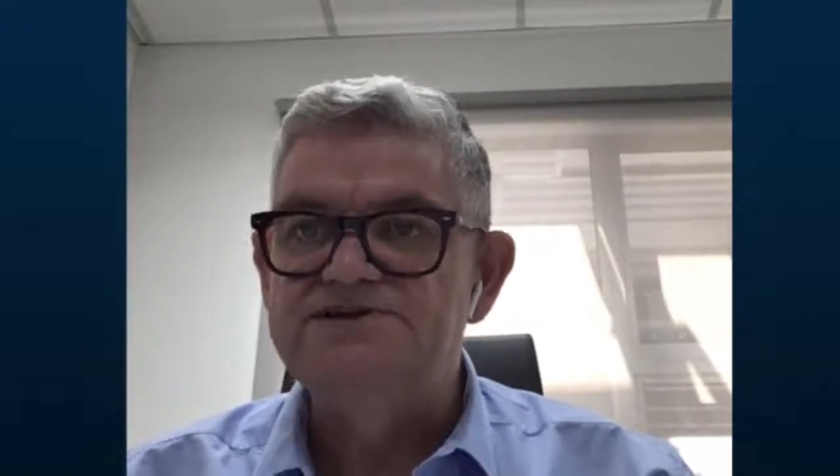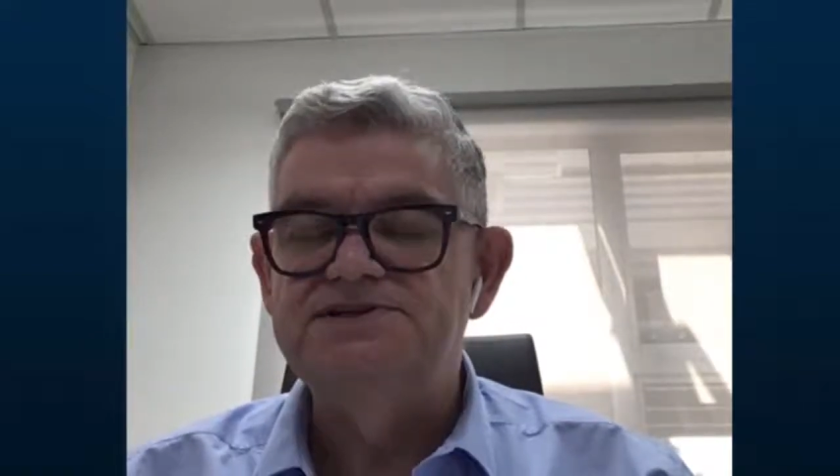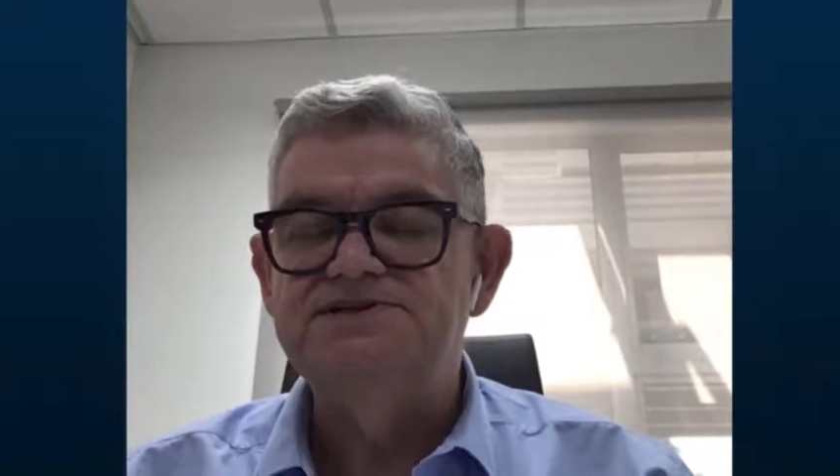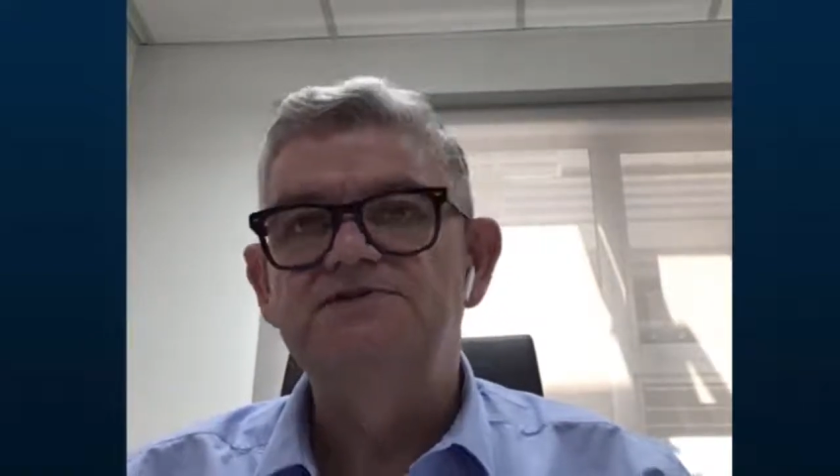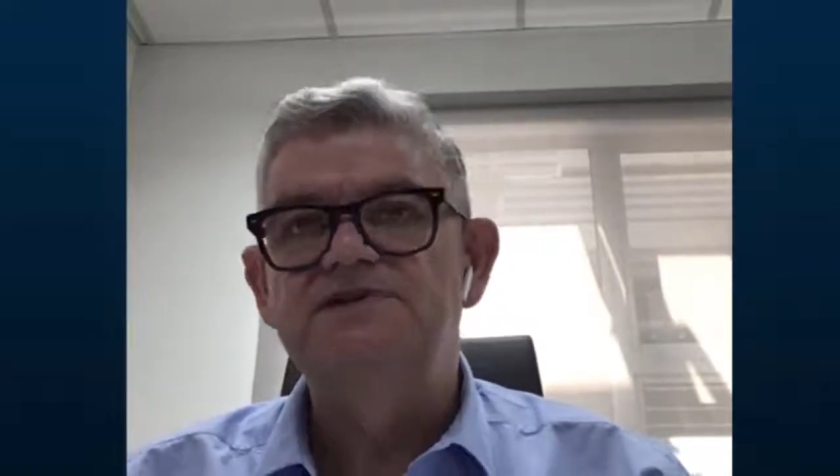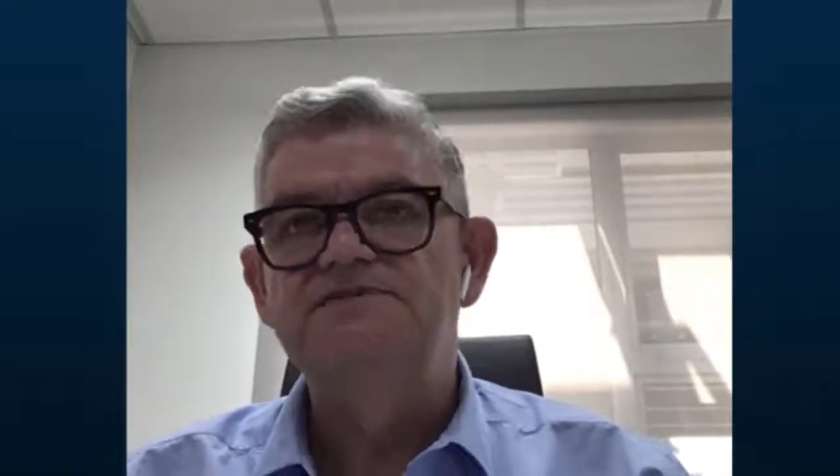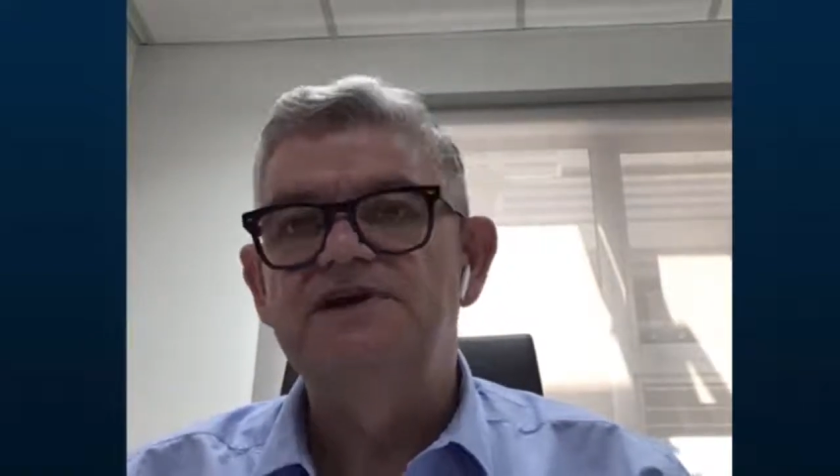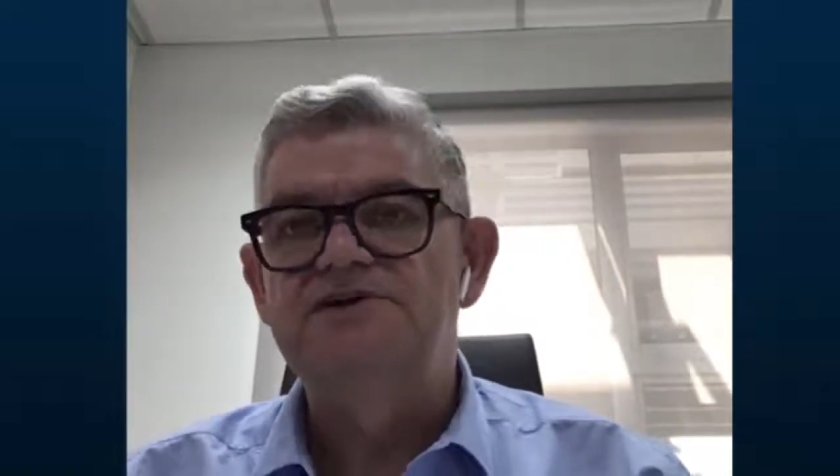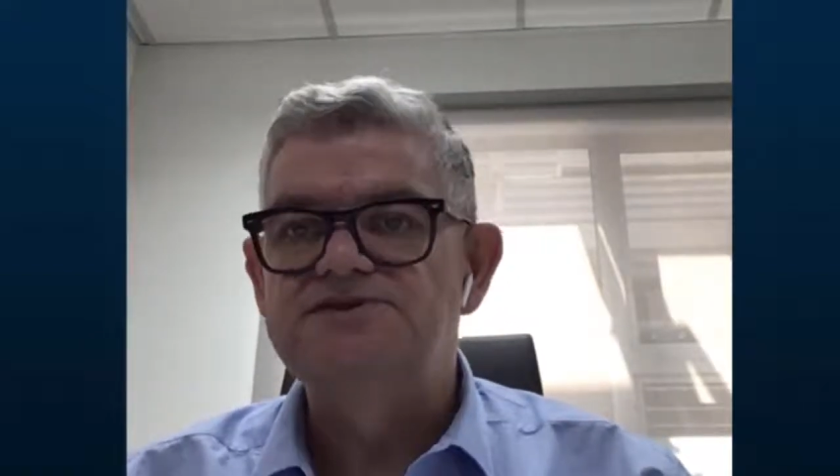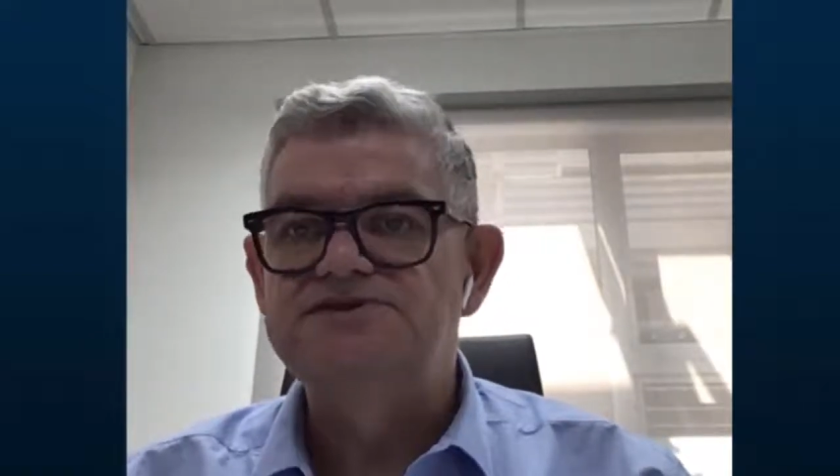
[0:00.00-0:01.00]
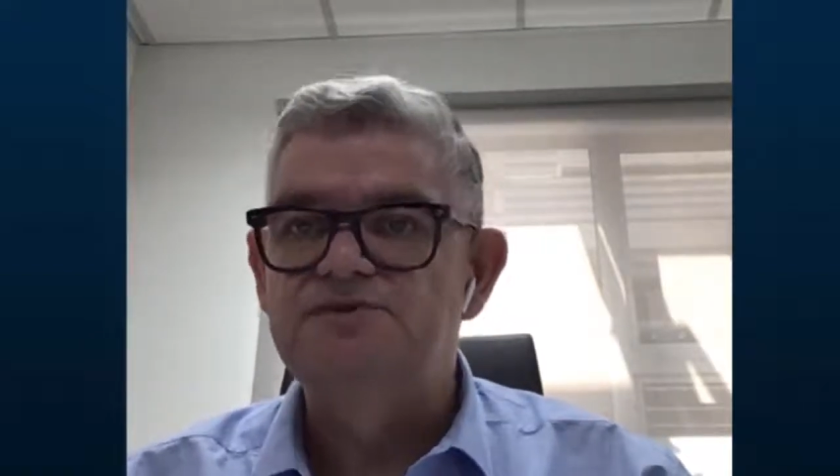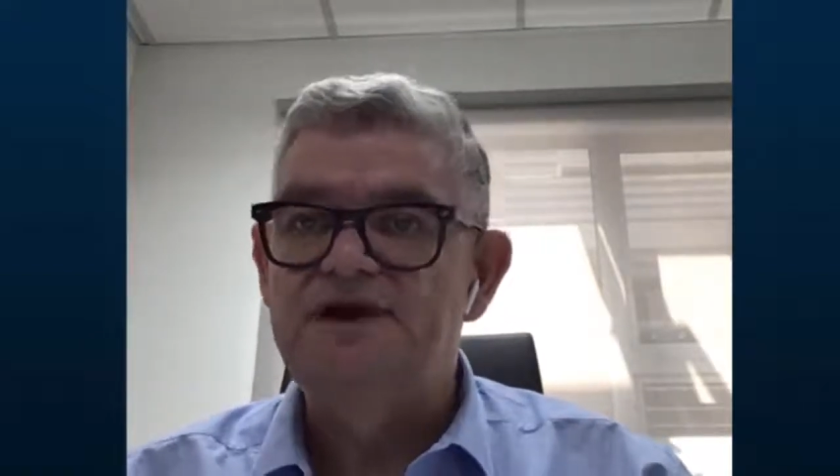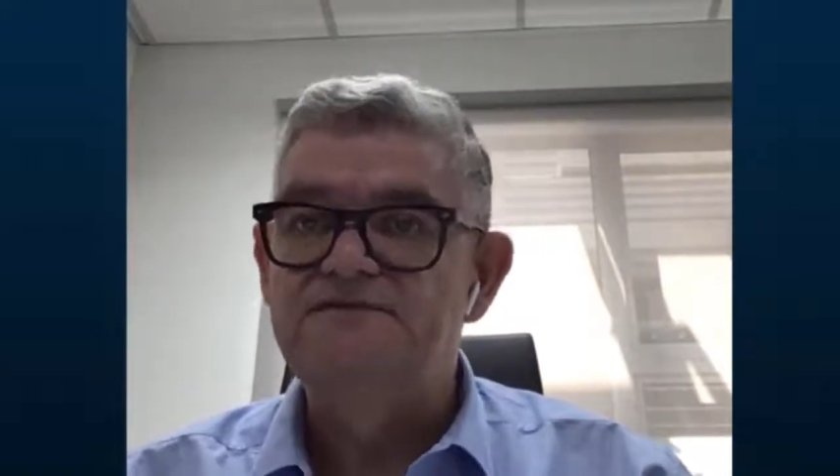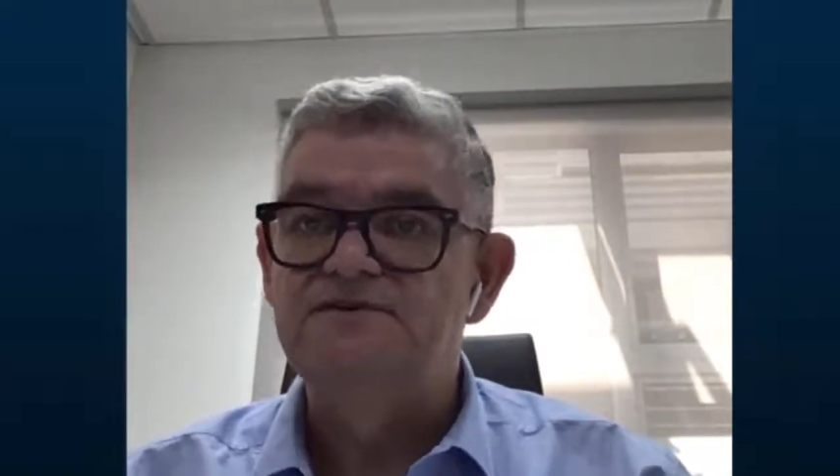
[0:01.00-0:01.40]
these 12 countries are where